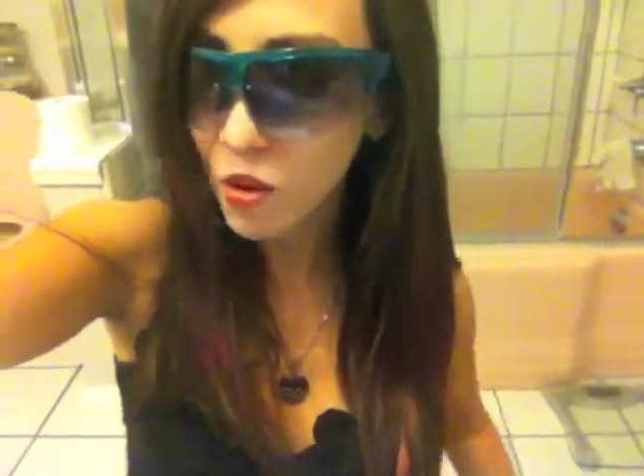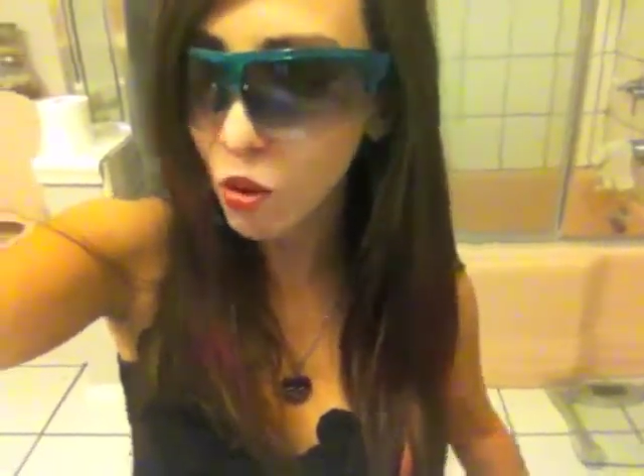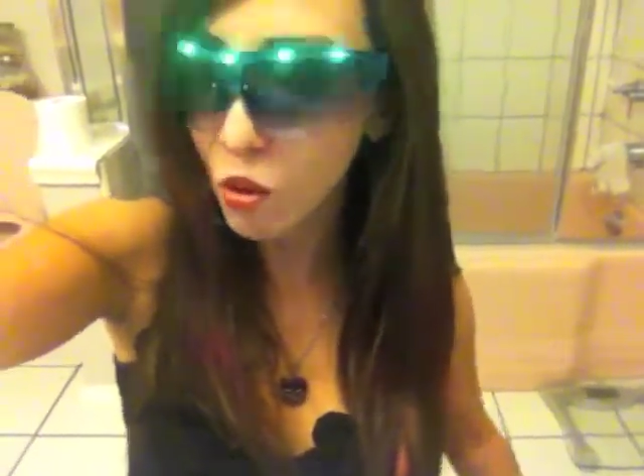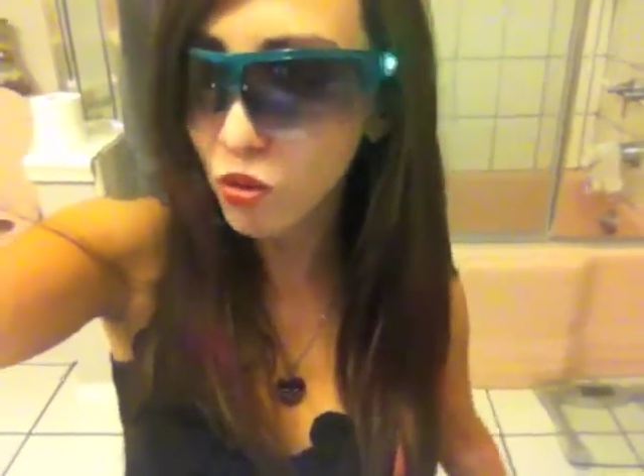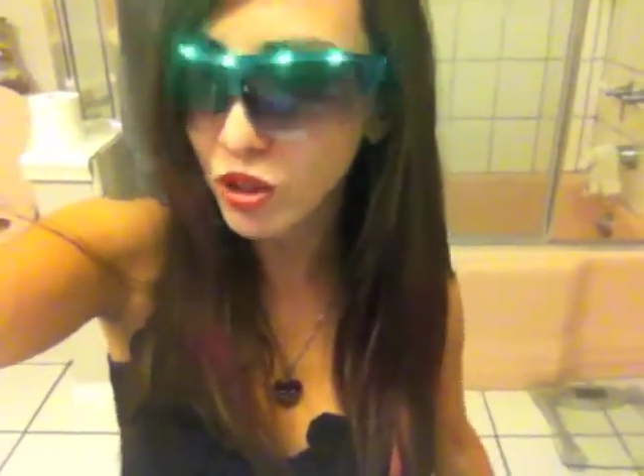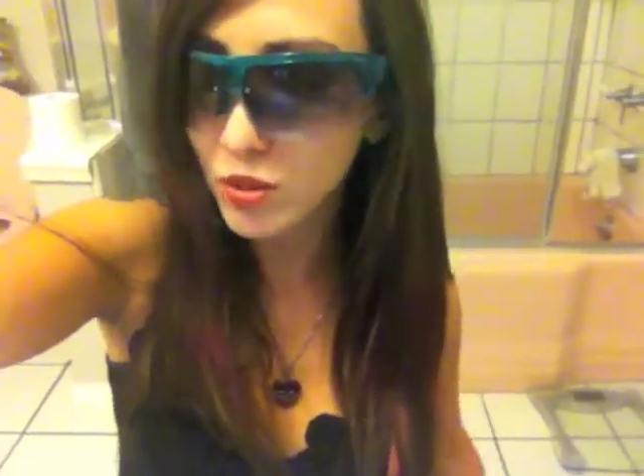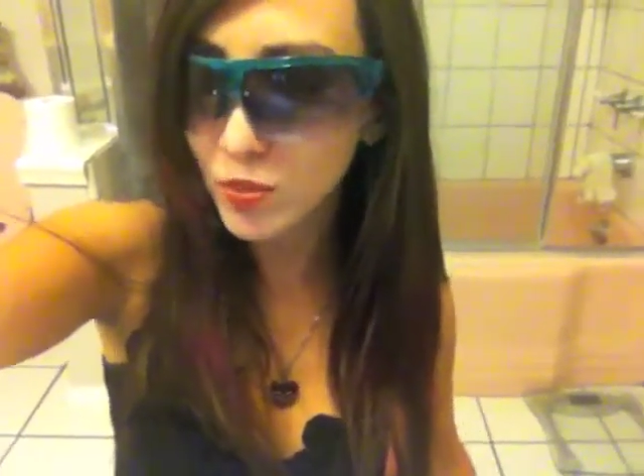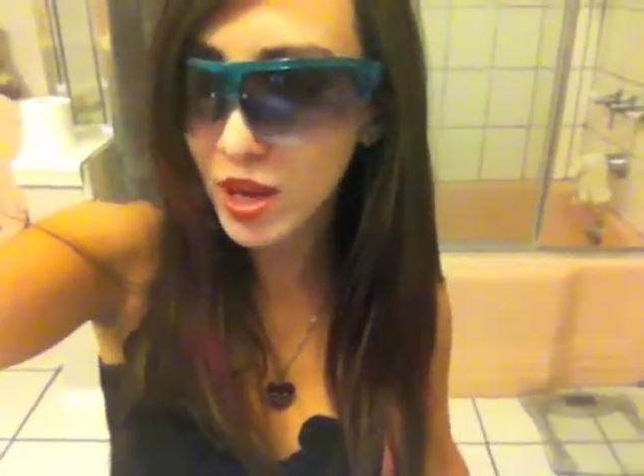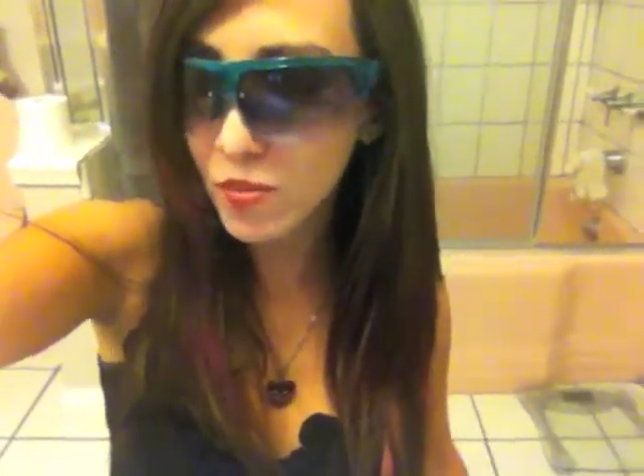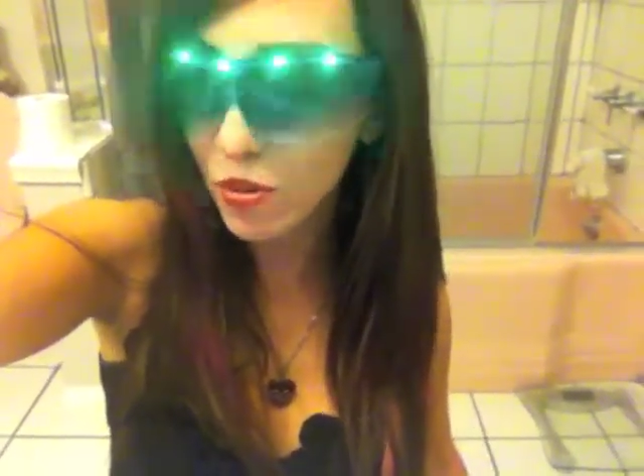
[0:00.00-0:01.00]
"All these
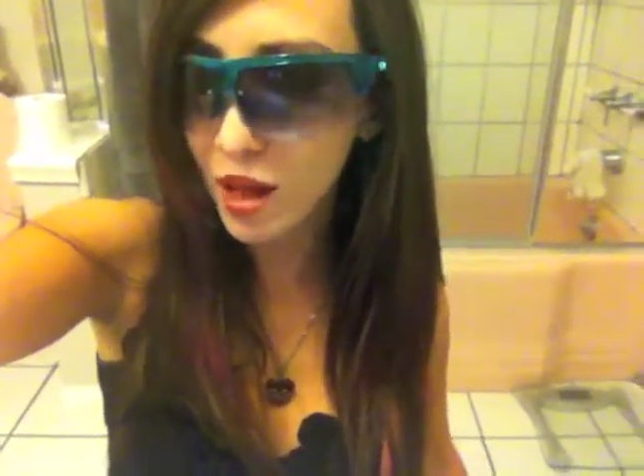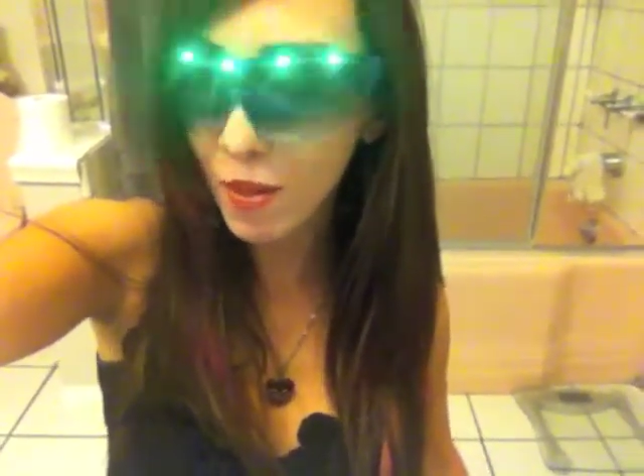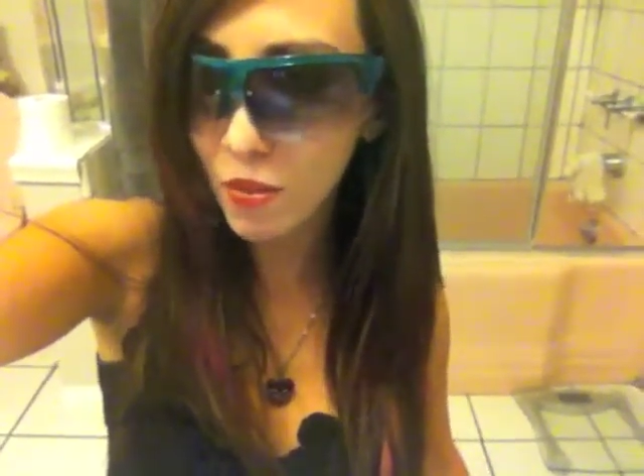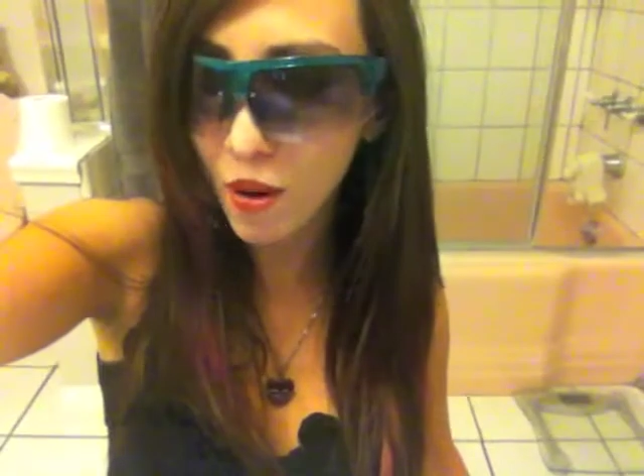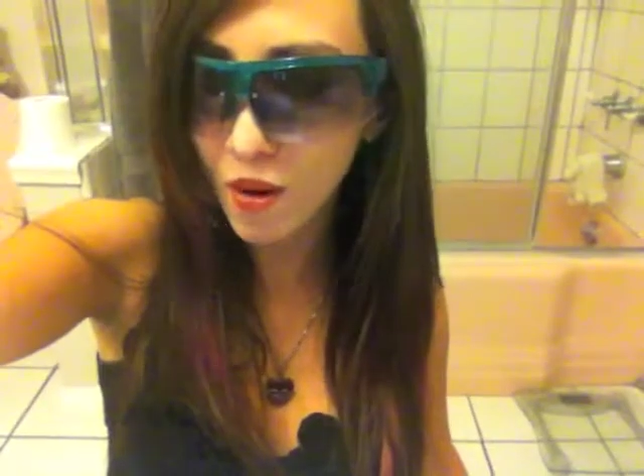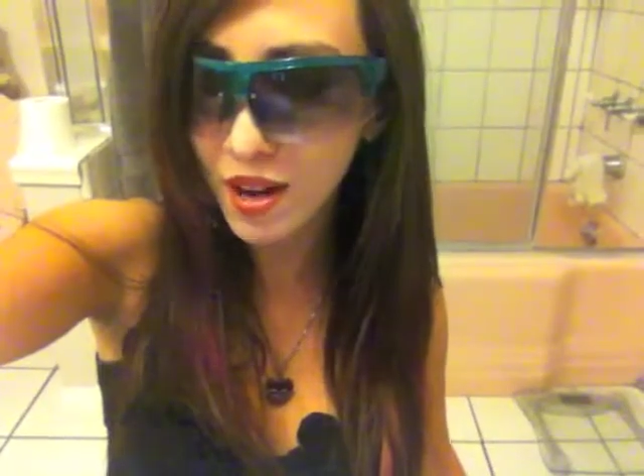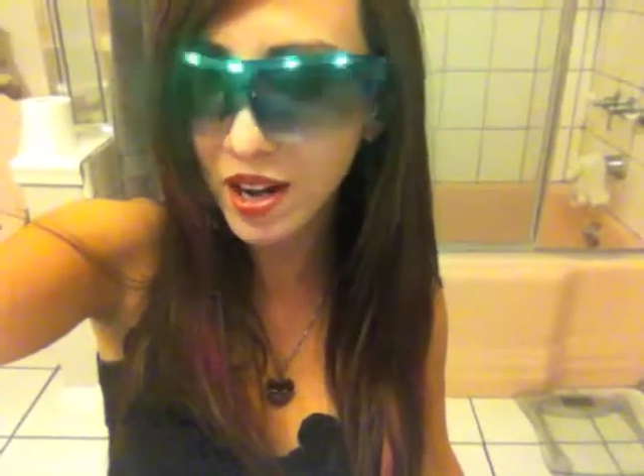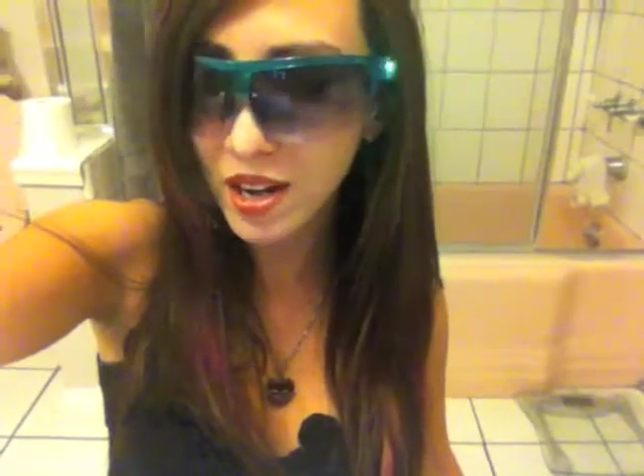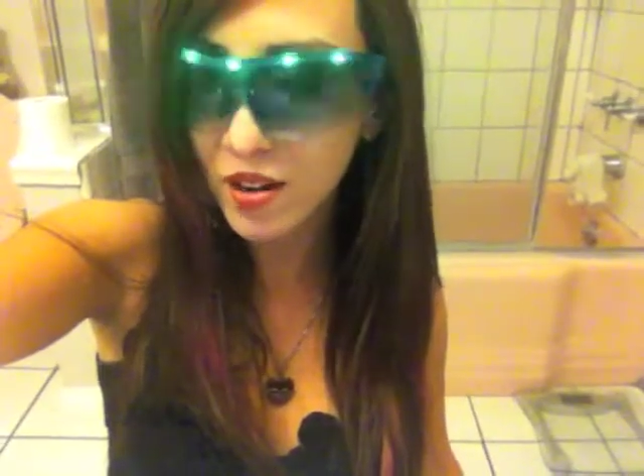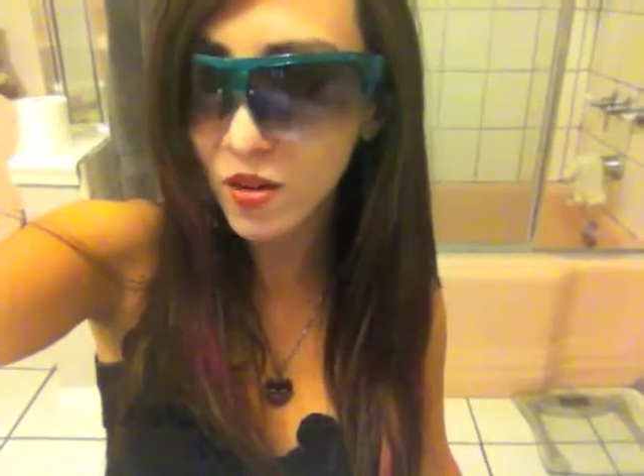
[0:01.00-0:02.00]
people I brought
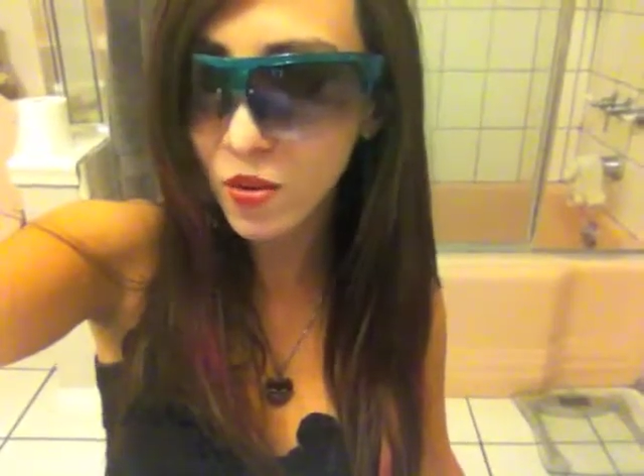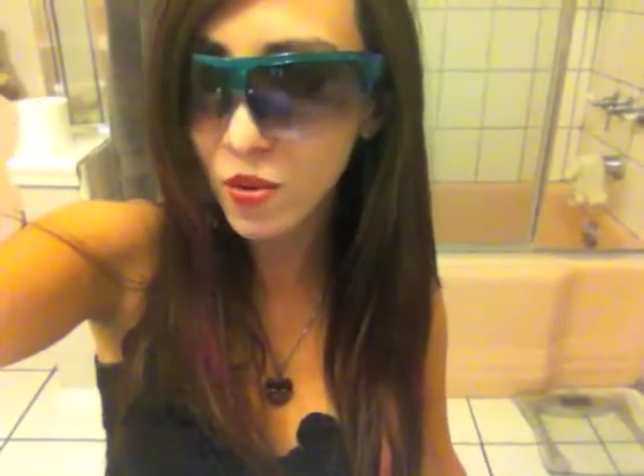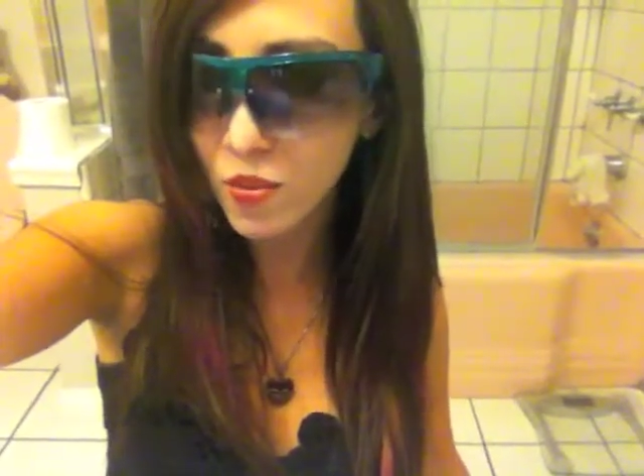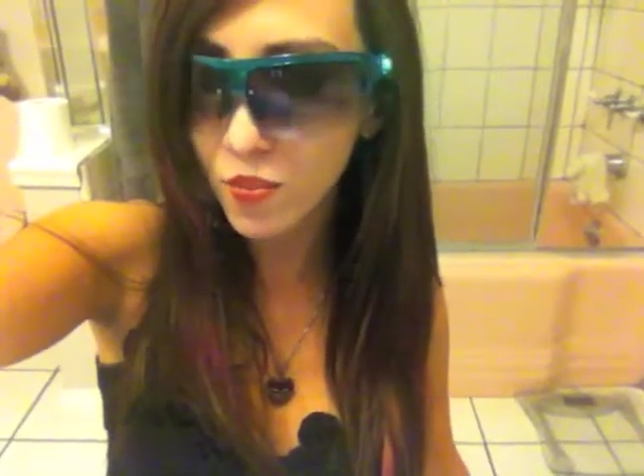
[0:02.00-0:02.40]
in,